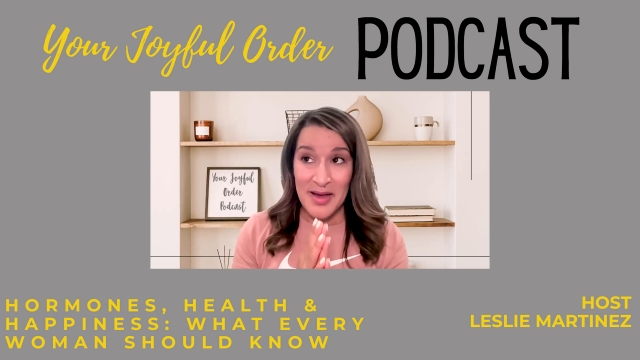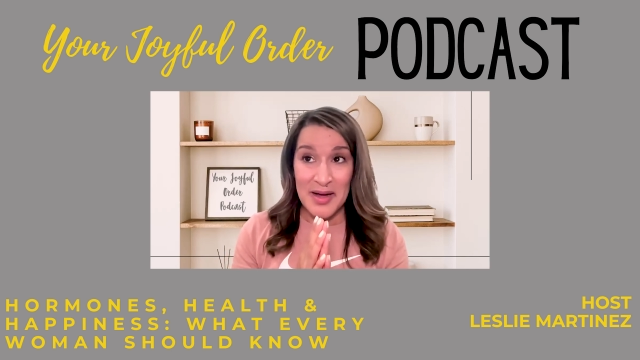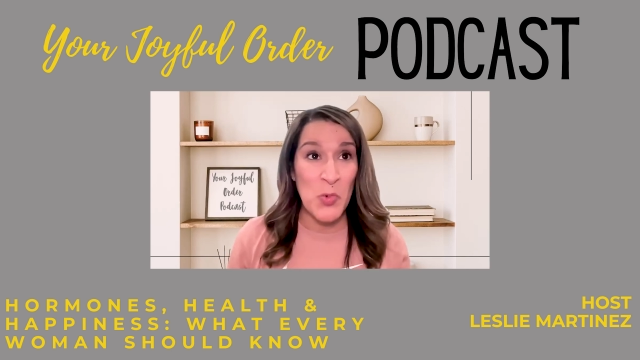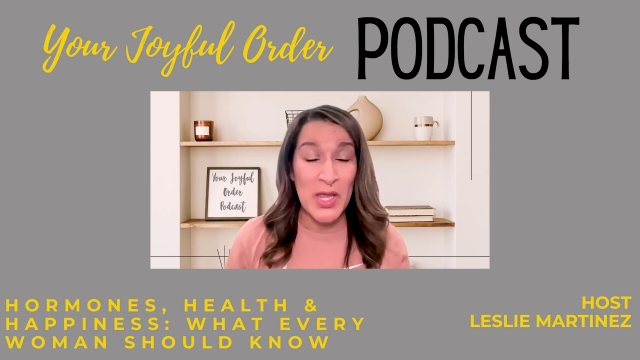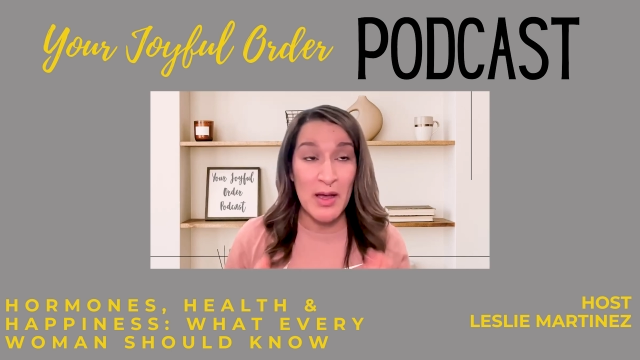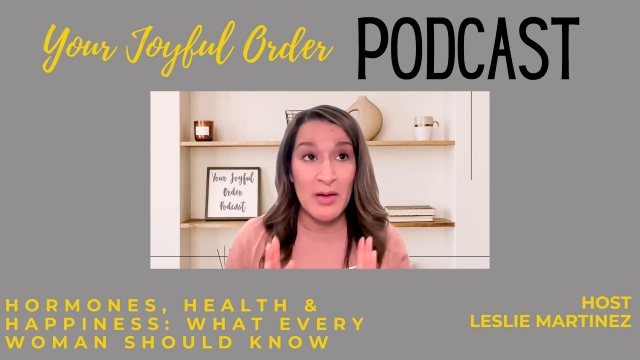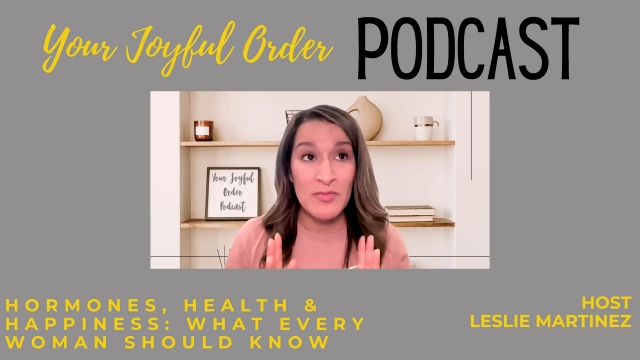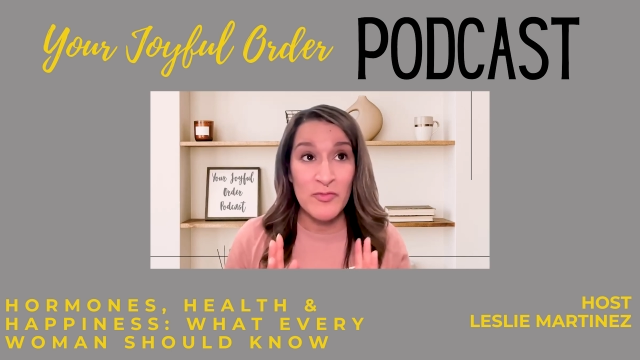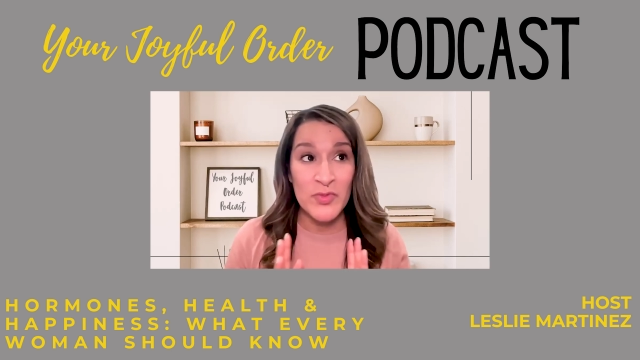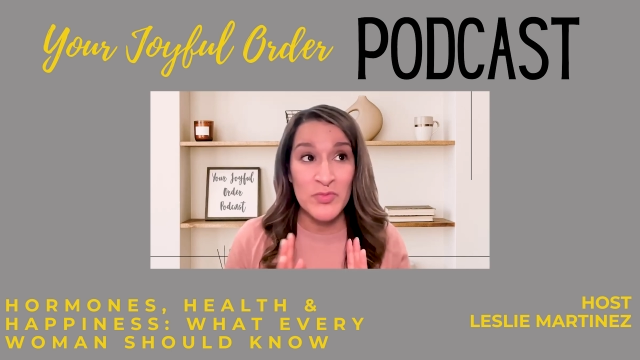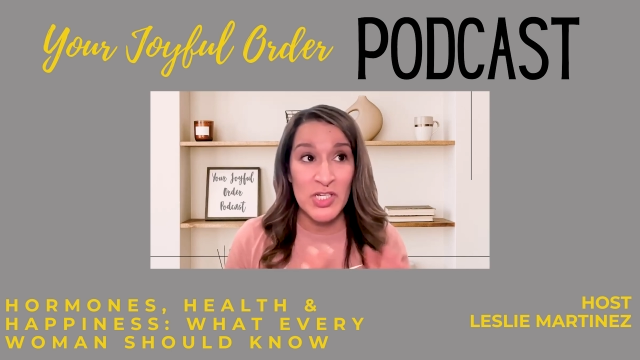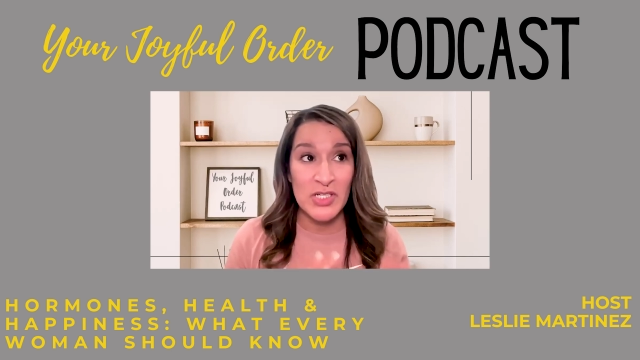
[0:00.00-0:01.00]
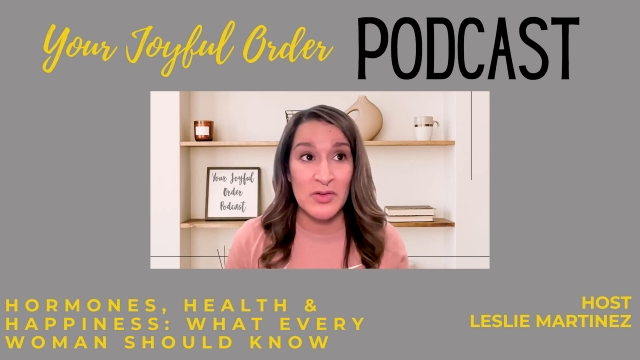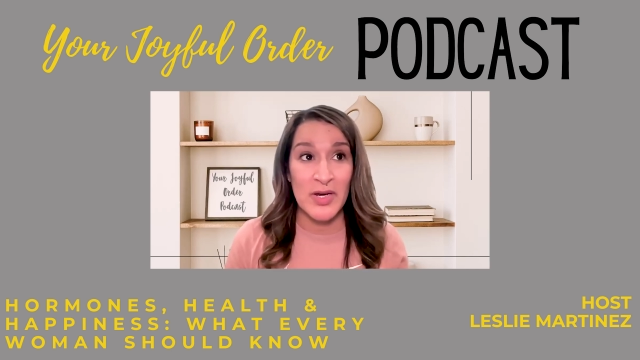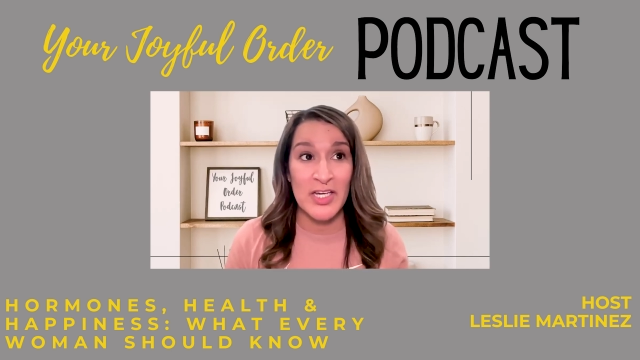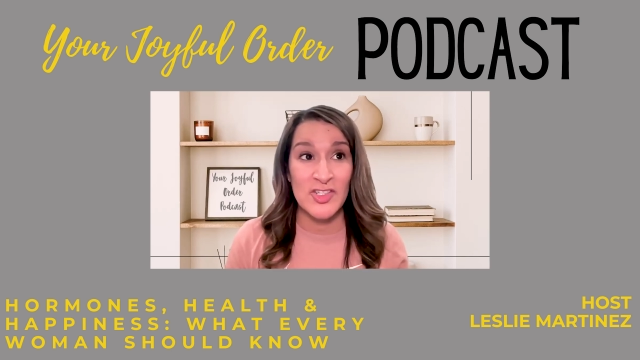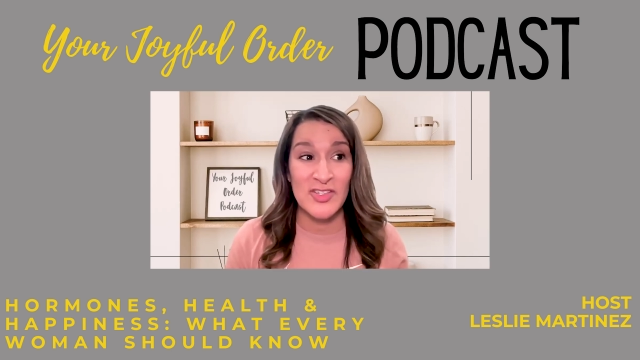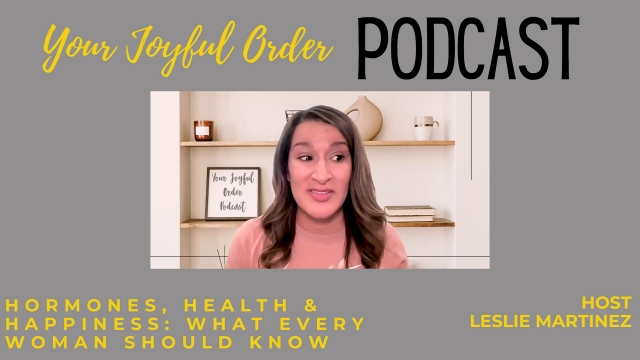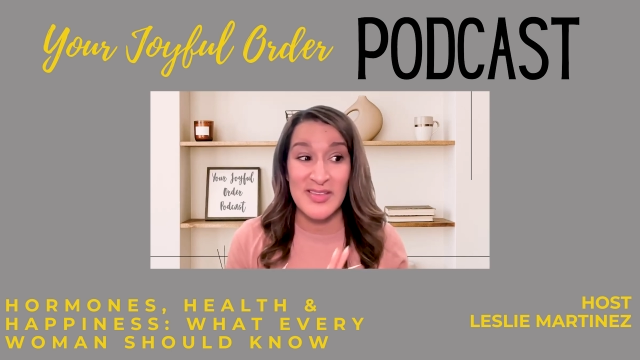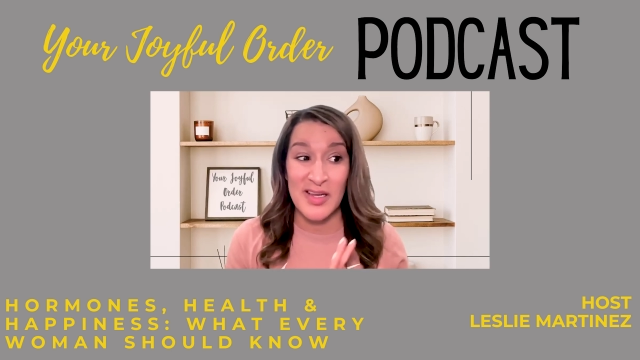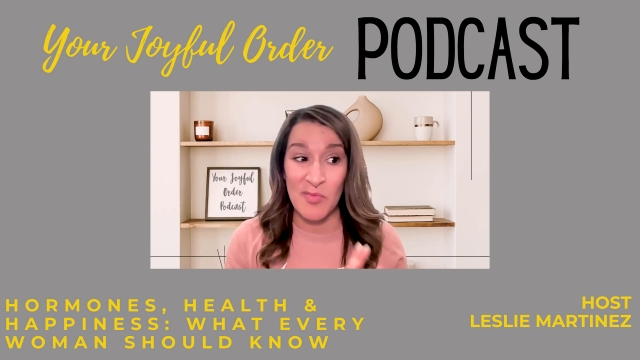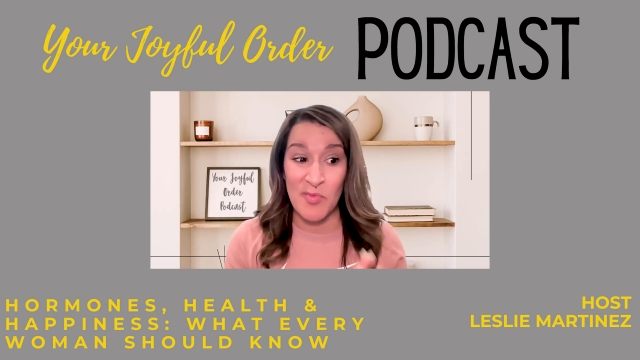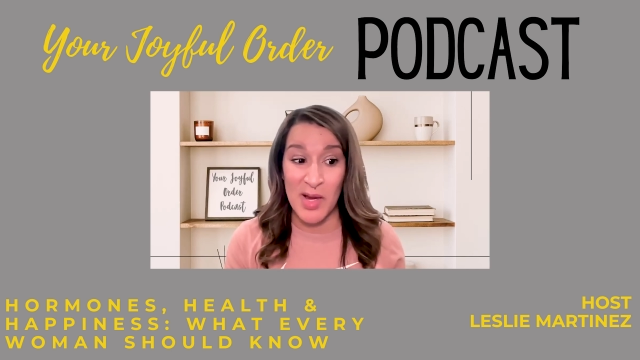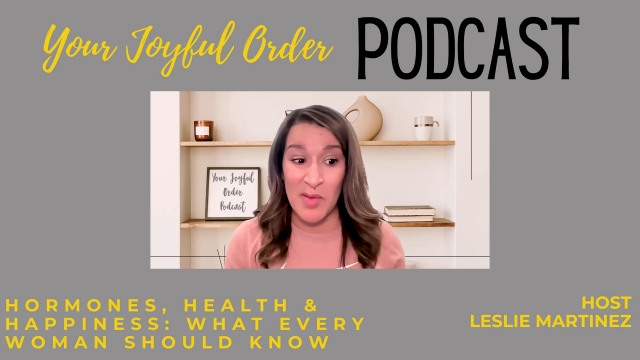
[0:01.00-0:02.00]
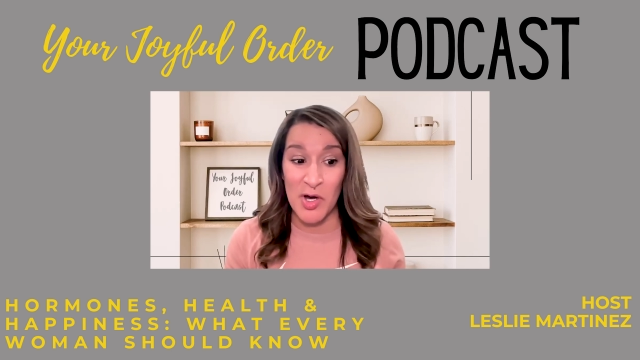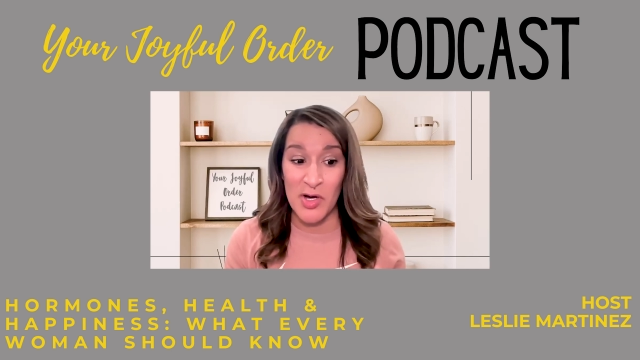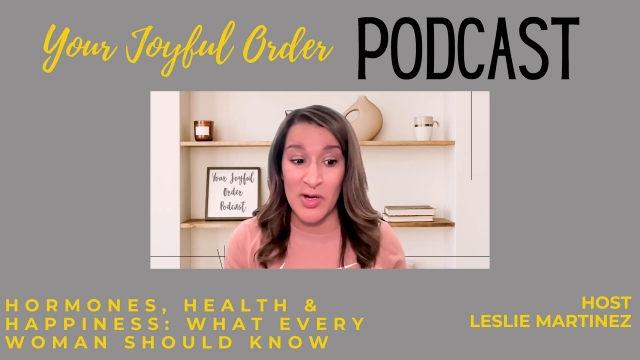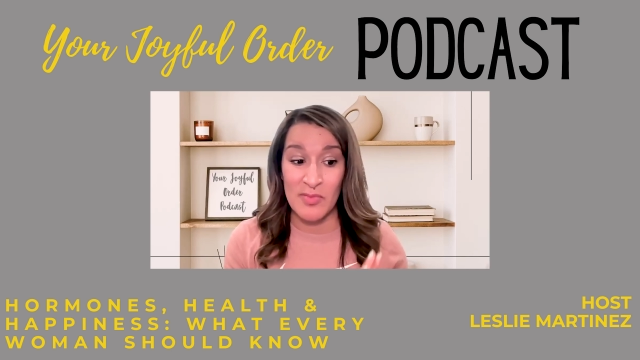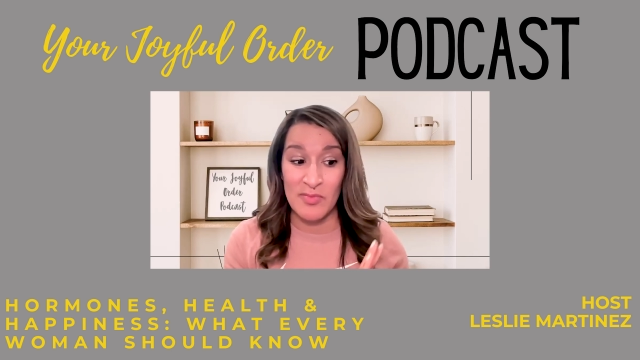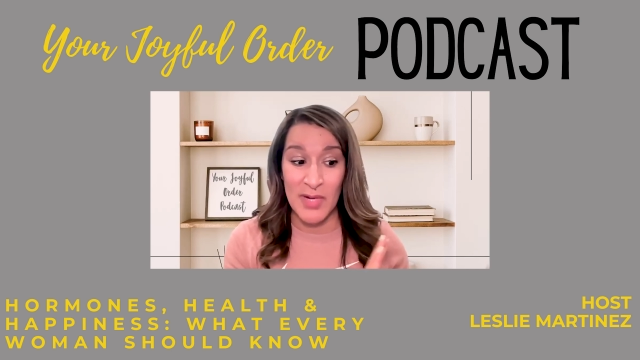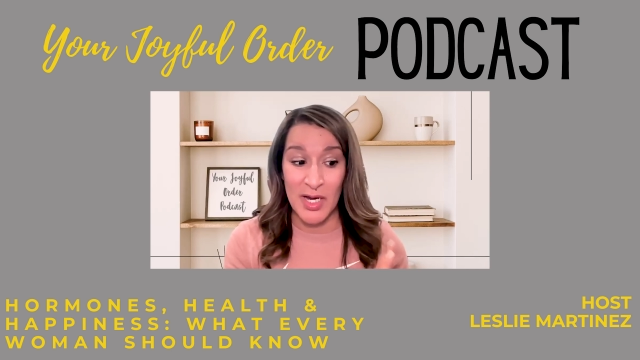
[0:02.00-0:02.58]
We come from generations like my mom,